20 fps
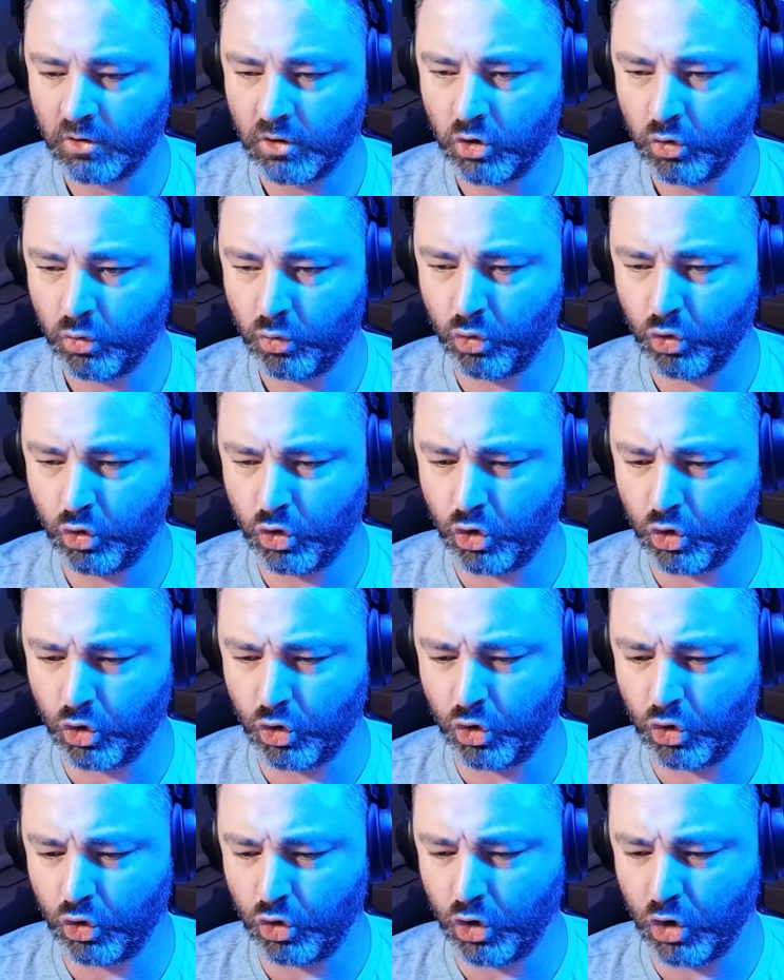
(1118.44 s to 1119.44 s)

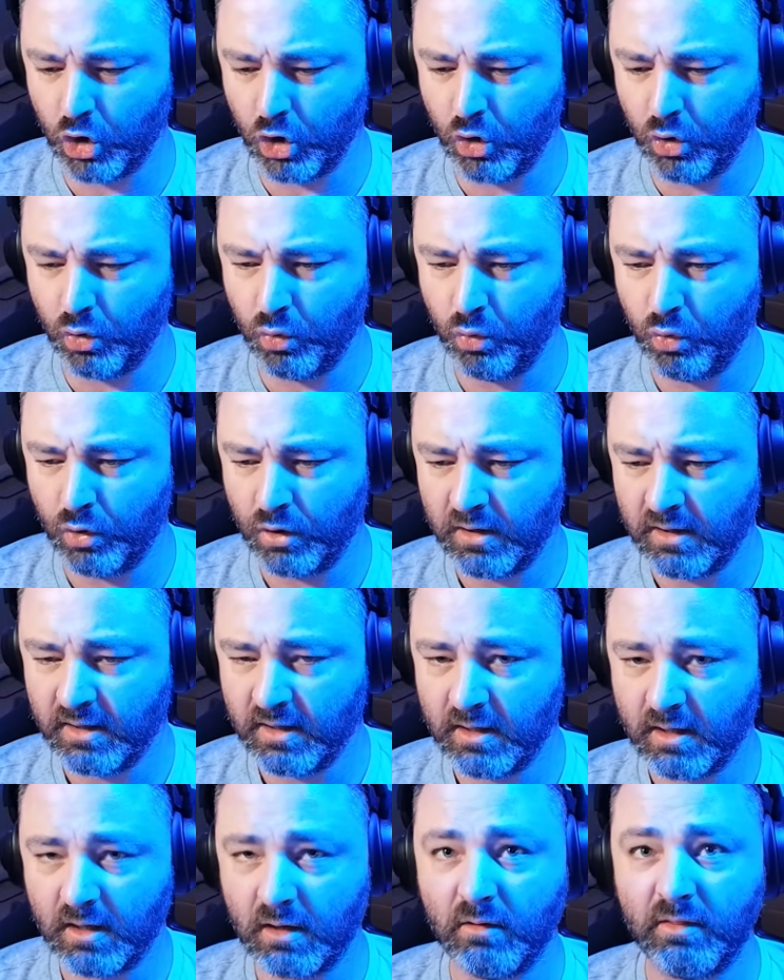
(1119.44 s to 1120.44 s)
Woohoo!
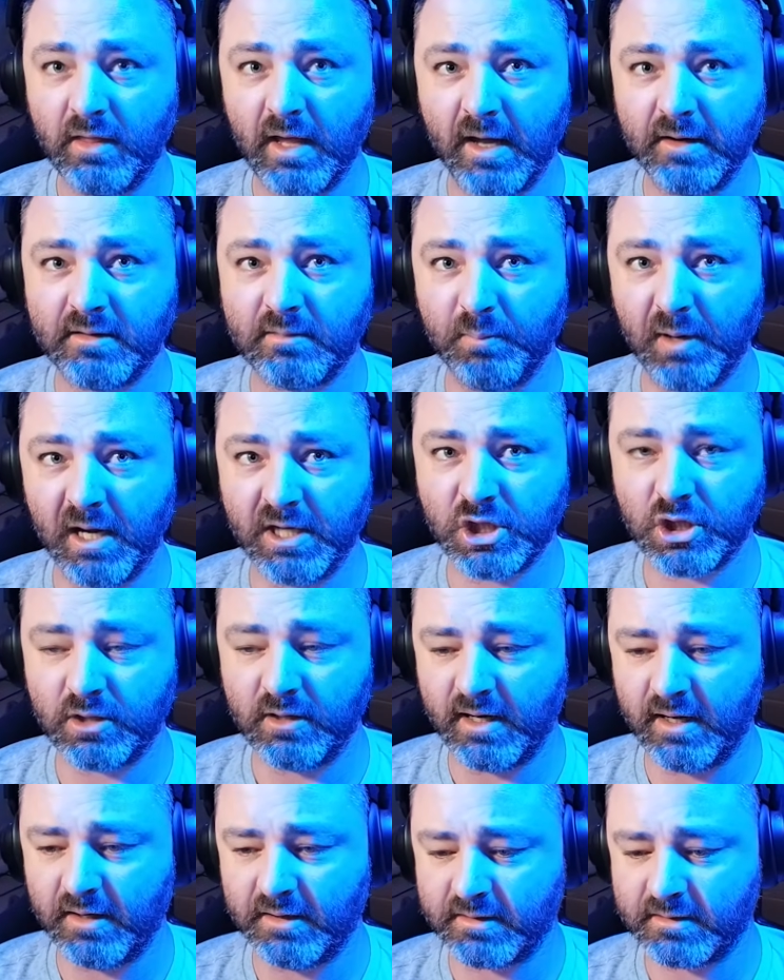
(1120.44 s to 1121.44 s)
Oh, that's much
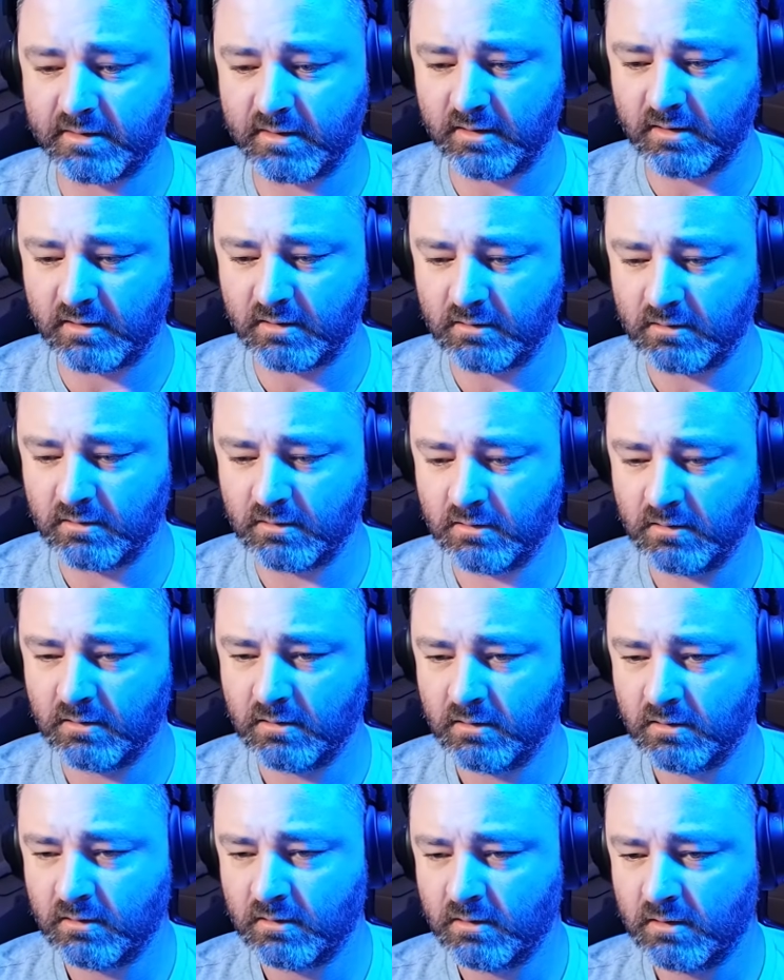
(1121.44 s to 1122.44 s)
nicer.
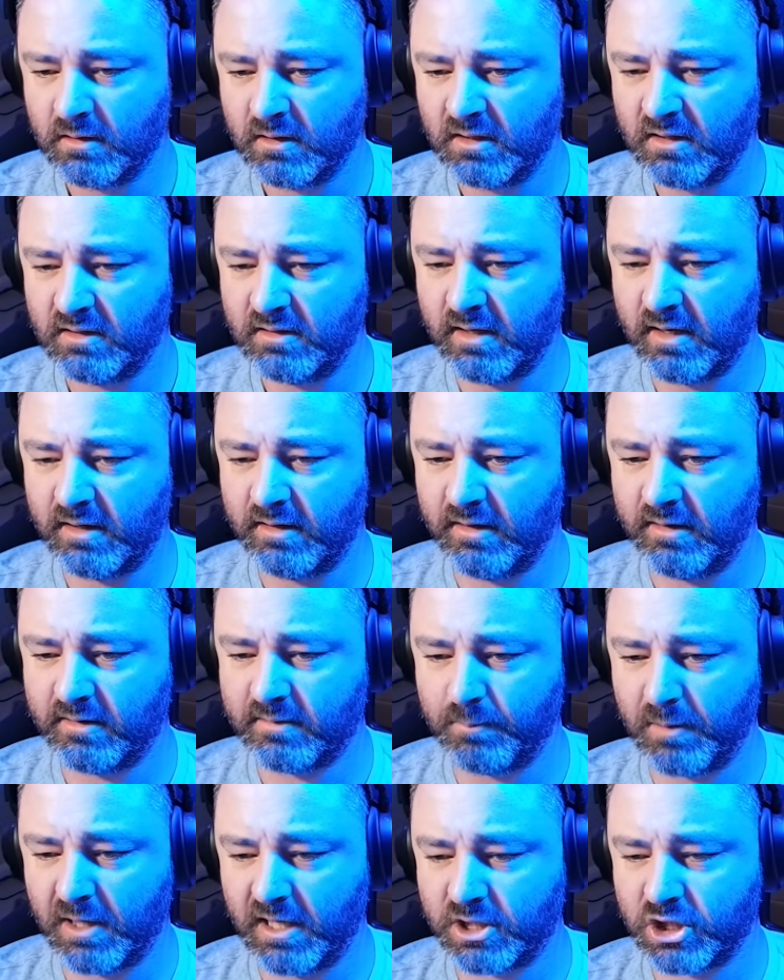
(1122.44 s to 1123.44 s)
That is
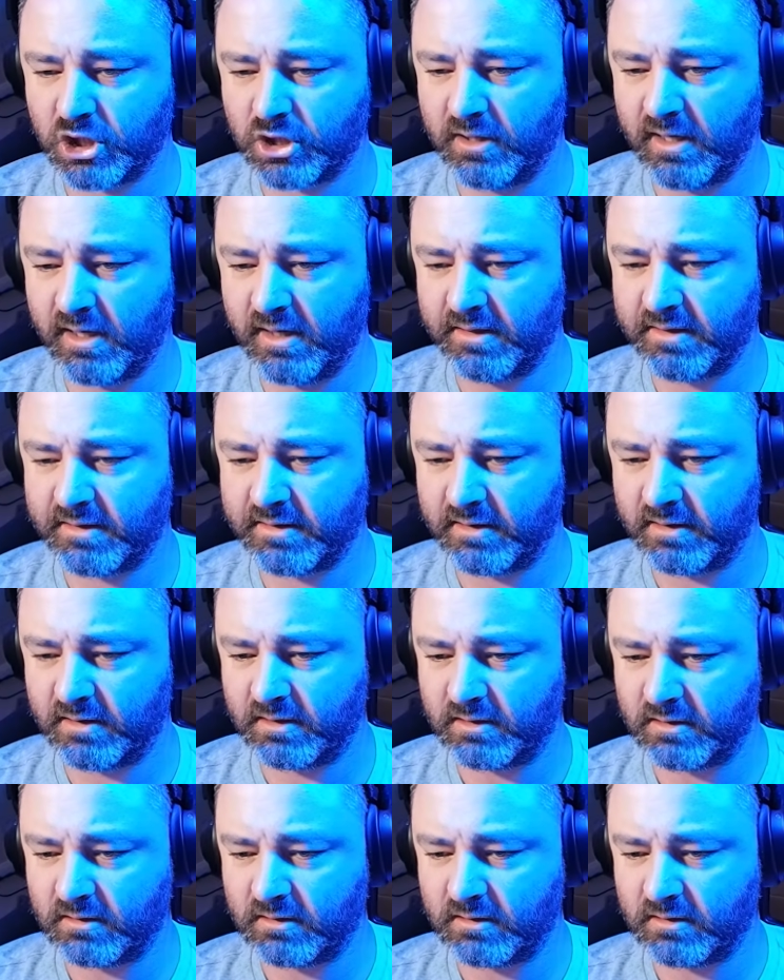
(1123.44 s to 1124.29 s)
much nicer.